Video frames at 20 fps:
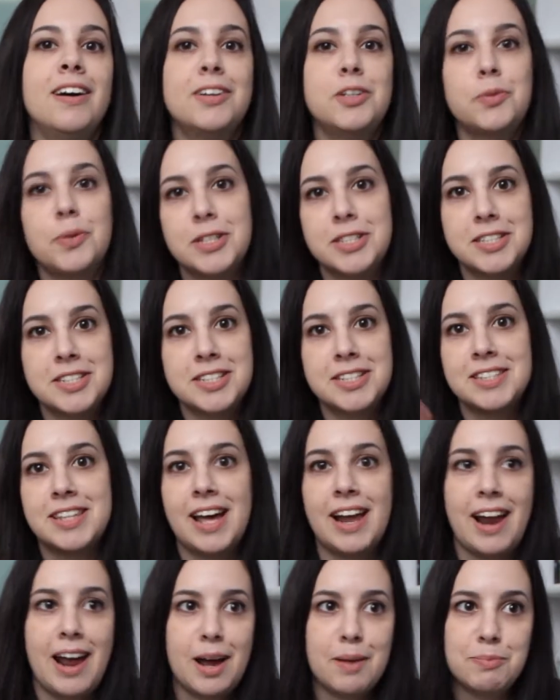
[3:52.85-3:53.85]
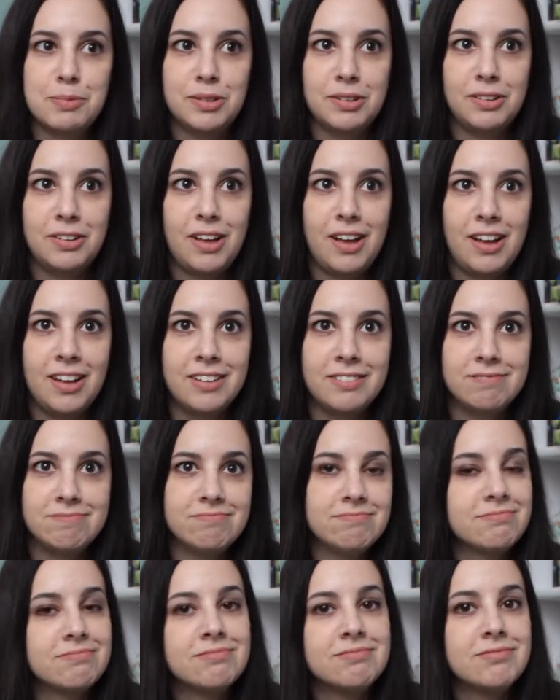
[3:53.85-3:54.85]
twists that happen a lot
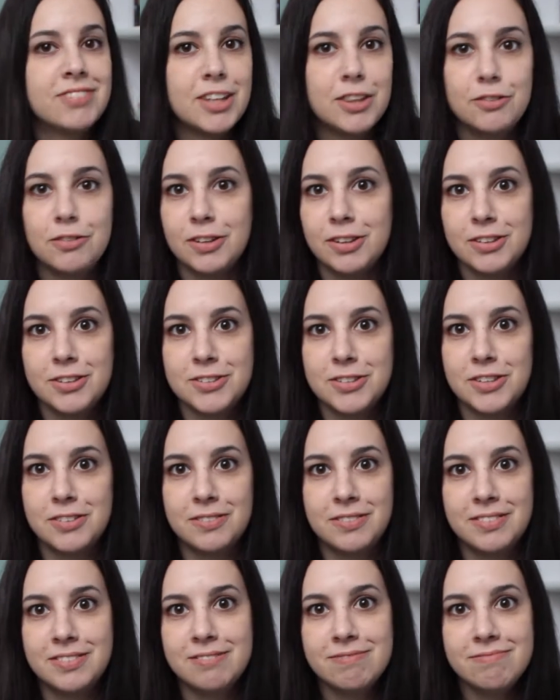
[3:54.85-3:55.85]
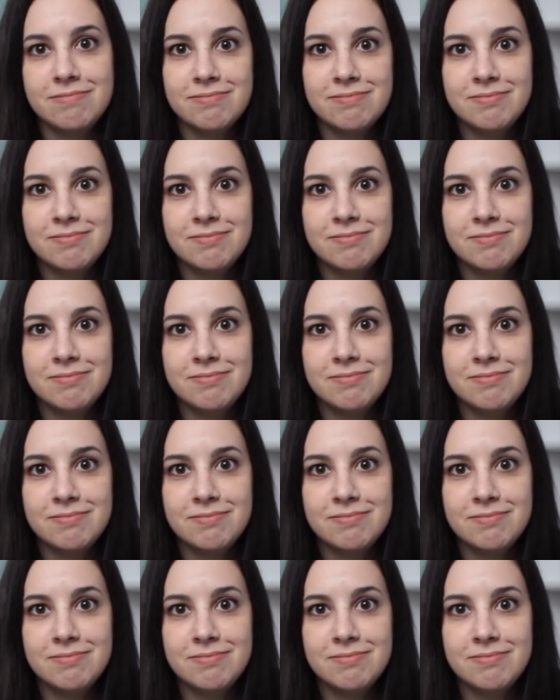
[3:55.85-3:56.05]
in thrillers, and